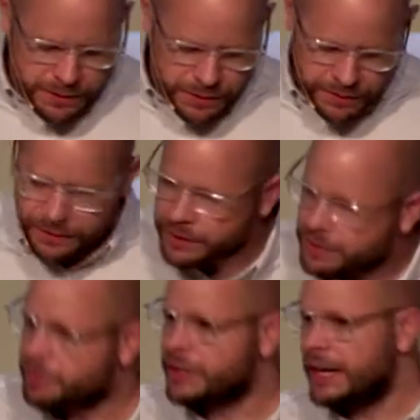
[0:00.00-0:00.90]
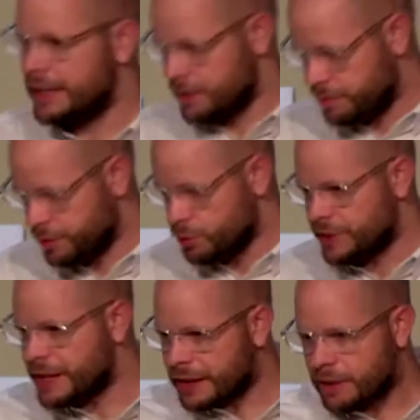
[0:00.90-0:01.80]
This is a different kind of food.
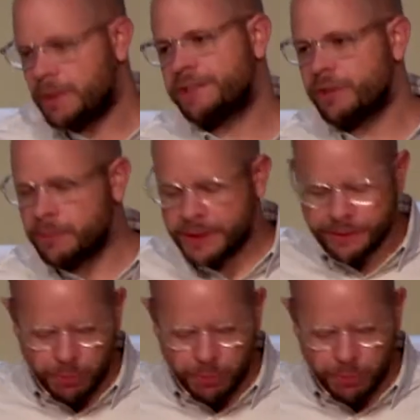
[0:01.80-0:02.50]
The title of my sermon this